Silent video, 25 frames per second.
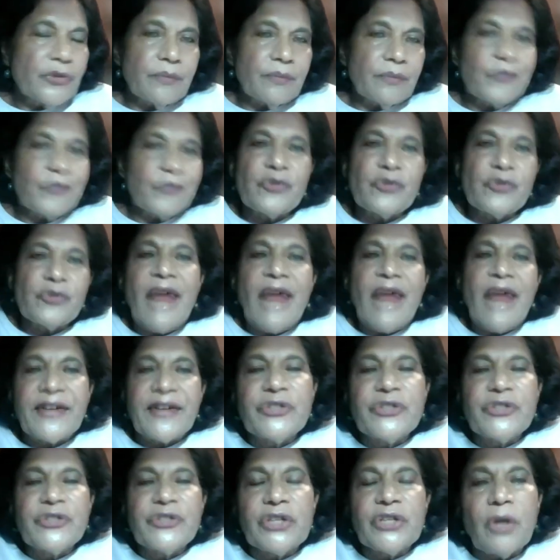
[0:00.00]

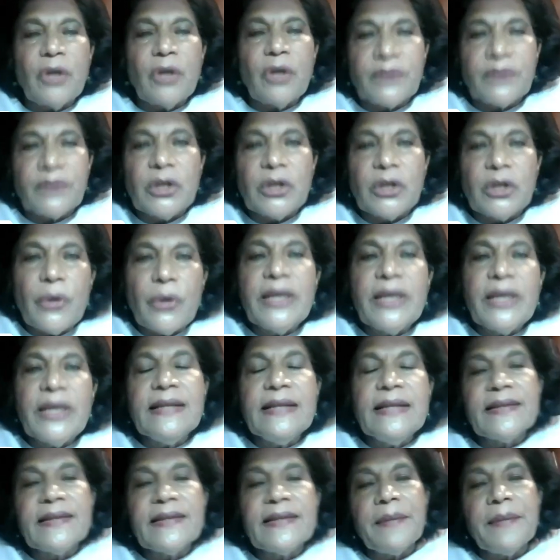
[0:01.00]
strategy of
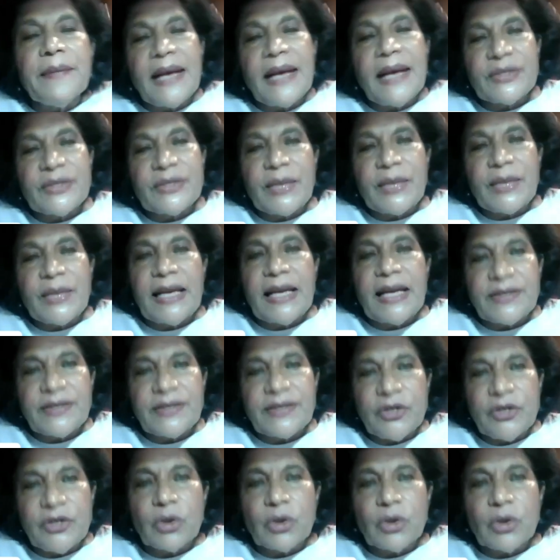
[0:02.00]
colonialism as well as
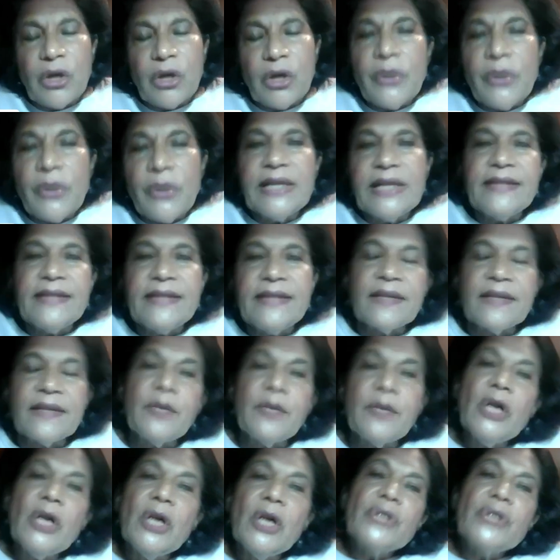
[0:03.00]

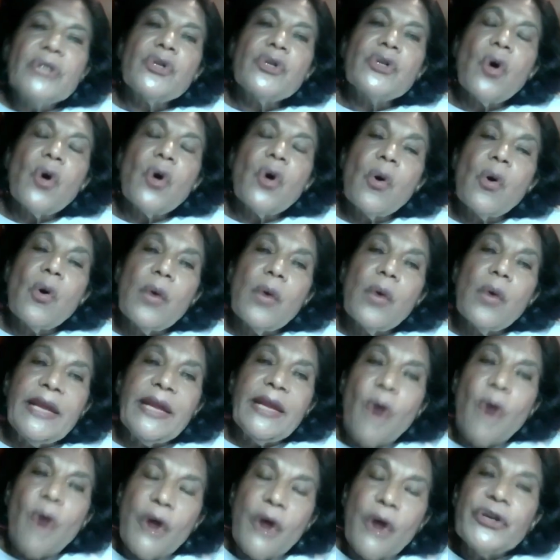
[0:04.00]
neocolonialism. So
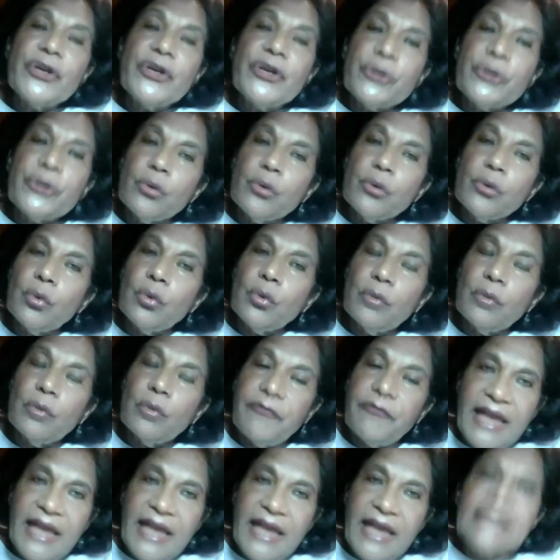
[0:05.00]
in order to
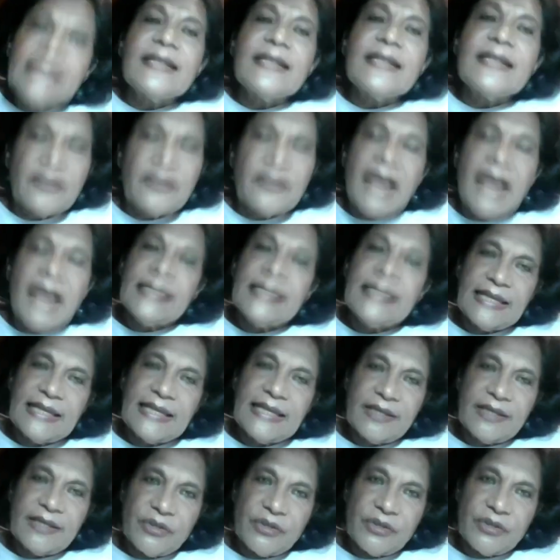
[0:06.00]
face the
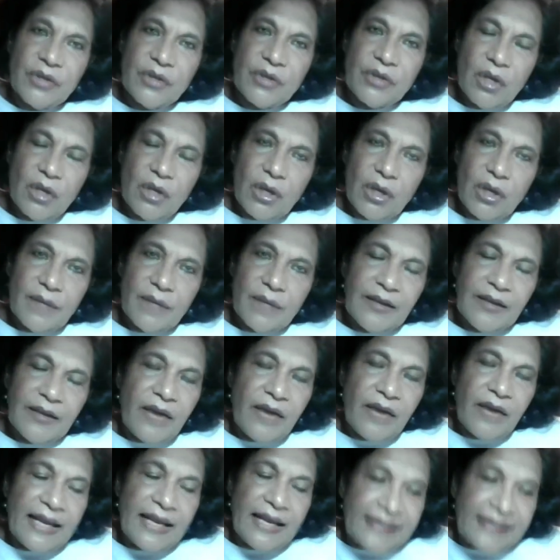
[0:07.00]
crisis, the
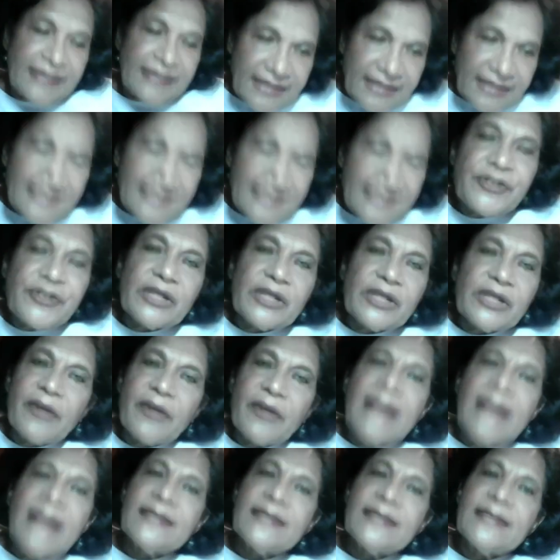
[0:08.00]
existential
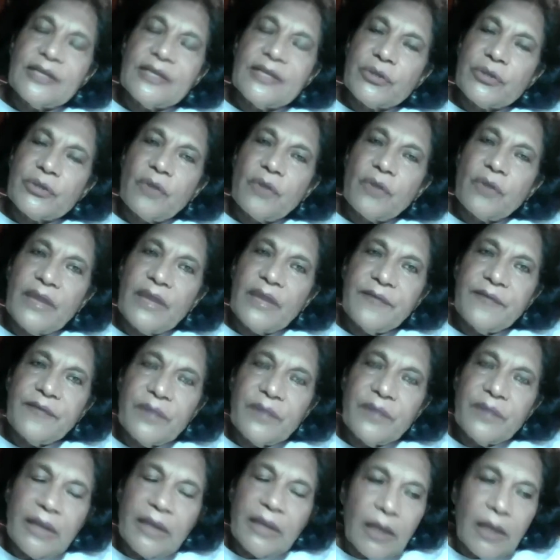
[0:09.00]
crisis of
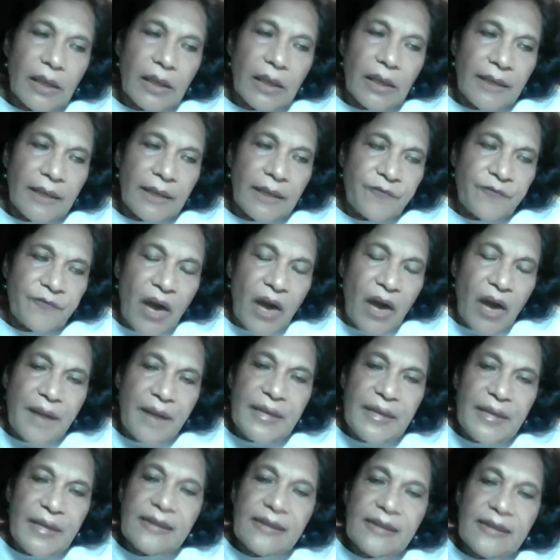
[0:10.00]

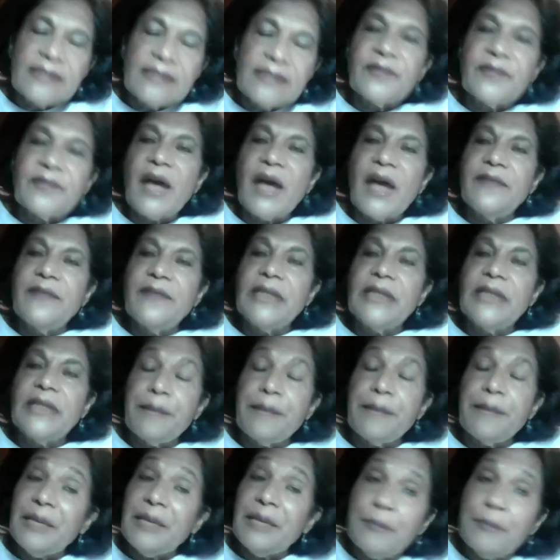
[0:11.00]
environmental survival
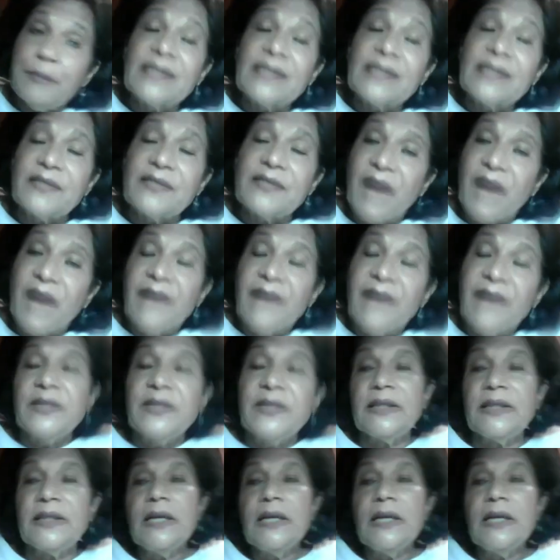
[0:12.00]
and people's survival,